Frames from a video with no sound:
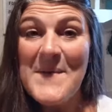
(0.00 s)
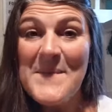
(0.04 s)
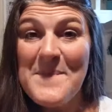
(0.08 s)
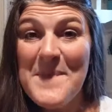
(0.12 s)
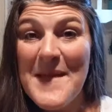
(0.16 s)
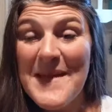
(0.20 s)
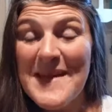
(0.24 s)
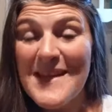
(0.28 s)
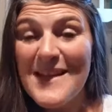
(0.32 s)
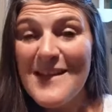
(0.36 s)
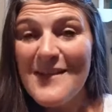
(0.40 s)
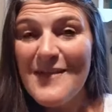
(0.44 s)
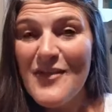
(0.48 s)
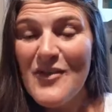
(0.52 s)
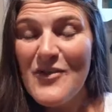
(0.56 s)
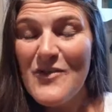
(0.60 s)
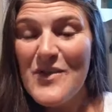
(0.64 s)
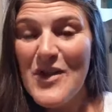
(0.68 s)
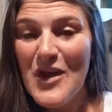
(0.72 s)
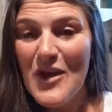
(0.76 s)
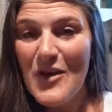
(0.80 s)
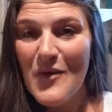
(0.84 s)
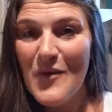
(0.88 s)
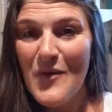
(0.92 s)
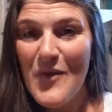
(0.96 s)
Many of you
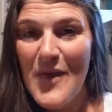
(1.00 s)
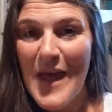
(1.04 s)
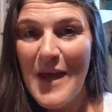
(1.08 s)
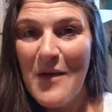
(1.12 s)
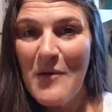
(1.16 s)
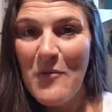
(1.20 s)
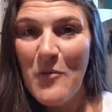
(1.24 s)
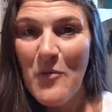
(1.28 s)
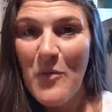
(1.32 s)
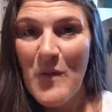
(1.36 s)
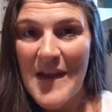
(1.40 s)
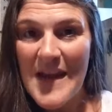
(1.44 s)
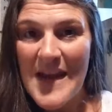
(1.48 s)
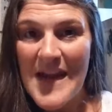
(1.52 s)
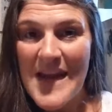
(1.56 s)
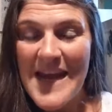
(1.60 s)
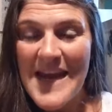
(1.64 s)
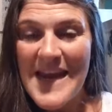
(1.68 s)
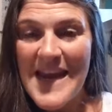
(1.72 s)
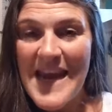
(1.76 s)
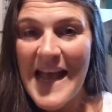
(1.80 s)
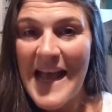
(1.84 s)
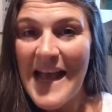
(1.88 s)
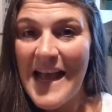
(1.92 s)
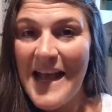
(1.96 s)
know that
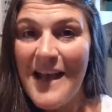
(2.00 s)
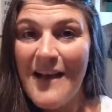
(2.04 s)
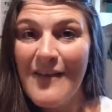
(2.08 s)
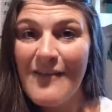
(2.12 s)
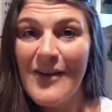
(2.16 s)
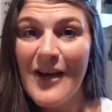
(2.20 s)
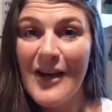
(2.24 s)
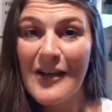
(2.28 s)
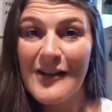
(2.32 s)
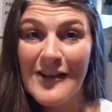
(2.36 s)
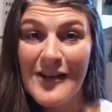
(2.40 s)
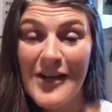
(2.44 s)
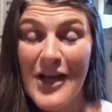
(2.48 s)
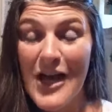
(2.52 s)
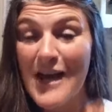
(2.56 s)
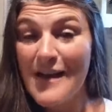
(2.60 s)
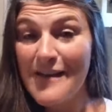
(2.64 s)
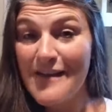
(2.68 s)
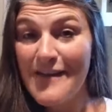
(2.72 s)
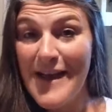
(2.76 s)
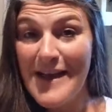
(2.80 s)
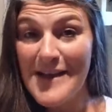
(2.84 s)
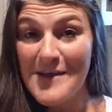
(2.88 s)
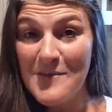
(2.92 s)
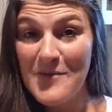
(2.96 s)
we have a
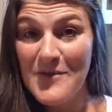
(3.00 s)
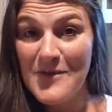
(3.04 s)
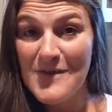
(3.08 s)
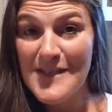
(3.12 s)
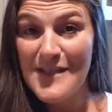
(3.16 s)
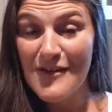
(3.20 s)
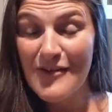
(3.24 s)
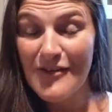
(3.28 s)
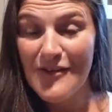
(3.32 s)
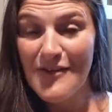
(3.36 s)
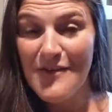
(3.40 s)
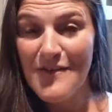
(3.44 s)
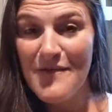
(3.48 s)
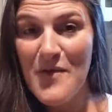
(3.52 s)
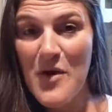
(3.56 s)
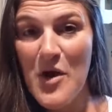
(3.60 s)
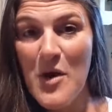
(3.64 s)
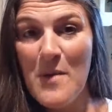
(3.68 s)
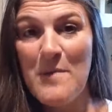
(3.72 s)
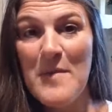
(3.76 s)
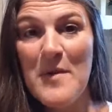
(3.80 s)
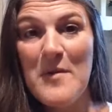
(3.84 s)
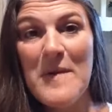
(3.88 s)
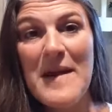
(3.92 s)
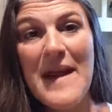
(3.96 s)
lot of animals here on the
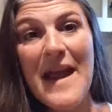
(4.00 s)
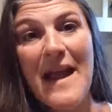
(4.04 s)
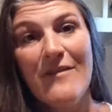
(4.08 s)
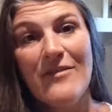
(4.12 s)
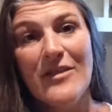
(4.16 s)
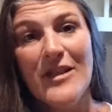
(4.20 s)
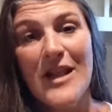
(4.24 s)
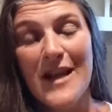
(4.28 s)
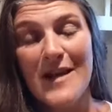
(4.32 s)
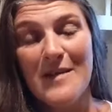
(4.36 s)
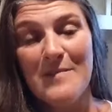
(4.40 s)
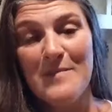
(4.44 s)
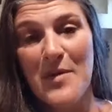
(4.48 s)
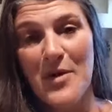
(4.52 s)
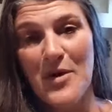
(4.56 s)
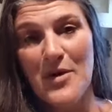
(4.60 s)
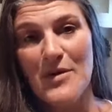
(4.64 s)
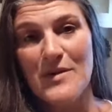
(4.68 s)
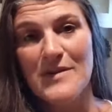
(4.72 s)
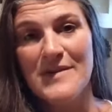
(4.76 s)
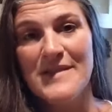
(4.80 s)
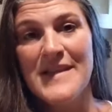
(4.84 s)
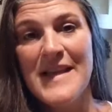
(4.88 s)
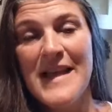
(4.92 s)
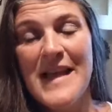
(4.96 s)
farm, but we have a lot of
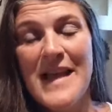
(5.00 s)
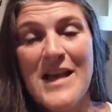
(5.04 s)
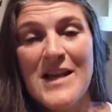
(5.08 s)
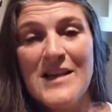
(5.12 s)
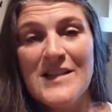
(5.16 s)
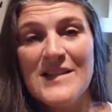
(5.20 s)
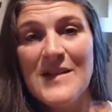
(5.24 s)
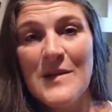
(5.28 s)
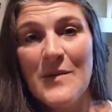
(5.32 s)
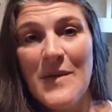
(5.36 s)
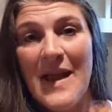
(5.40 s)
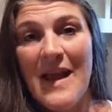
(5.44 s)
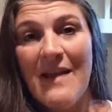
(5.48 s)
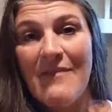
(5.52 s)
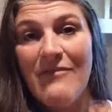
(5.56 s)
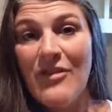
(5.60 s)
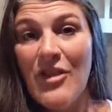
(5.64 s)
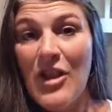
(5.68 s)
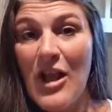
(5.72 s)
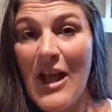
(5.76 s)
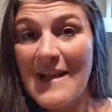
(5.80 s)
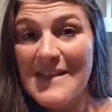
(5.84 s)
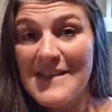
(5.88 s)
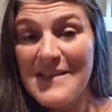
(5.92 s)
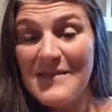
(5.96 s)
birds. So I have
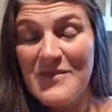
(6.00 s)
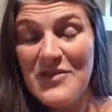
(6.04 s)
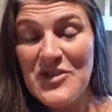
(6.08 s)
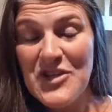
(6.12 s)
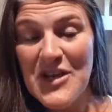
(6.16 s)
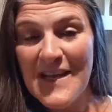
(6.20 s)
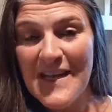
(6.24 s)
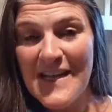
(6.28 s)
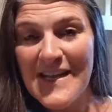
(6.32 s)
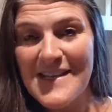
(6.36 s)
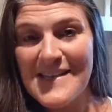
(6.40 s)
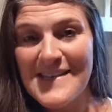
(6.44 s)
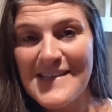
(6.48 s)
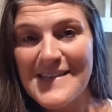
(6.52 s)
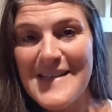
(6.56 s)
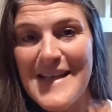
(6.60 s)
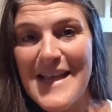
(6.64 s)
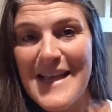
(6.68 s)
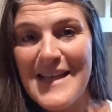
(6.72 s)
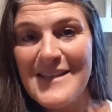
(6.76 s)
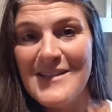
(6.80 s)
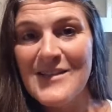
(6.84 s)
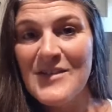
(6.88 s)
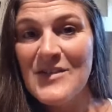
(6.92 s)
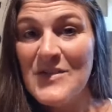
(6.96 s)
lots of chickens,
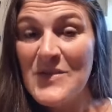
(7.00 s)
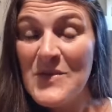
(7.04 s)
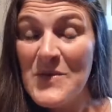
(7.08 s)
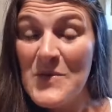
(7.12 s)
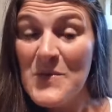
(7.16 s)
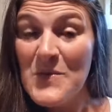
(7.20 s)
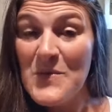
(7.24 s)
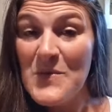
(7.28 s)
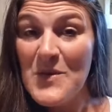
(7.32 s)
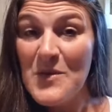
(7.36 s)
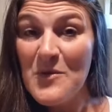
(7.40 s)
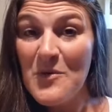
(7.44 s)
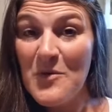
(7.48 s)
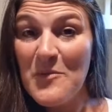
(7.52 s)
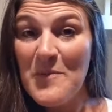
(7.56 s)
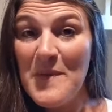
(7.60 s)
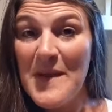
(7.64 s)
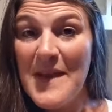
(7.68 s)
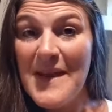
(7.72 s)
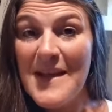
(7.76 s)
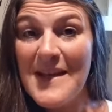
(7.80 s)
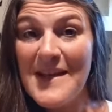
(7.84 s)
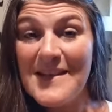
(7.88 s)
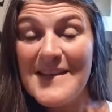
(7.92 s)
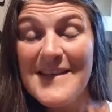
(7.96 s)
and soon there will
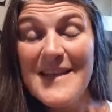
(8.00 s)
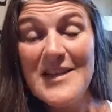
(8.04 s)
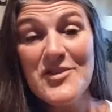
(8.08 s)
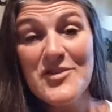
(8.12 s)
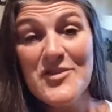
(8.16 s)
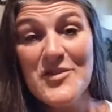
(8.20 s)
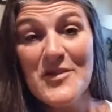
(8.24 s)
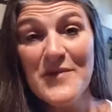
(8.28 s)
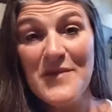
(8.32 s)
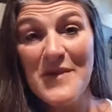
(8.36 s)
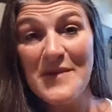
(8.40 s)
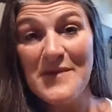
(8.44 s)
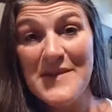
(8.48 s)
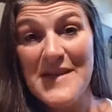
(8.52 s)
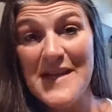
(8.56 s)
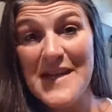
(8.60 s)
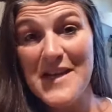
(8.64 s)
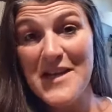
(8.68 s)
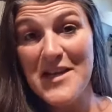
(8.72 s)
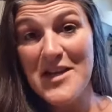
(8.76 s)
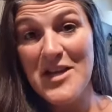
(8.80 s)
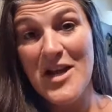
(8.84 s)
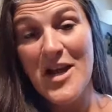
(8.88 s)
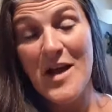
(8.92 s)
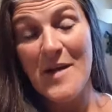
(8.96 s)
be an additional
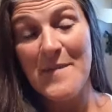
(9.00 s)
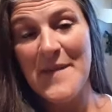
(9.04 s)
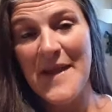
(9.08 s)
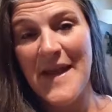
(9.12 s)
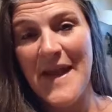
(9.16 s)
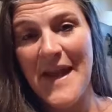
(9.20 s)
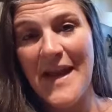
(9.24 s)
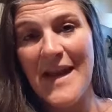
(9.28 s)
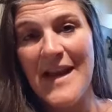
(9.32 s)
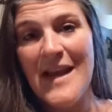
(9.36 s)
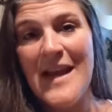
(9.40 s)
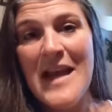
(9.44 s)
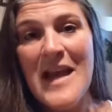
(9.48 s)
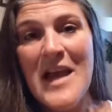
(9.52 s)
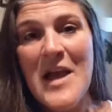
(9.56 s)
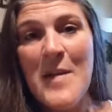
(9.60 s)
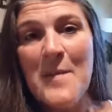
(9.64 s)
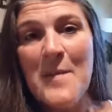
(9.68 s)
fifteen coming.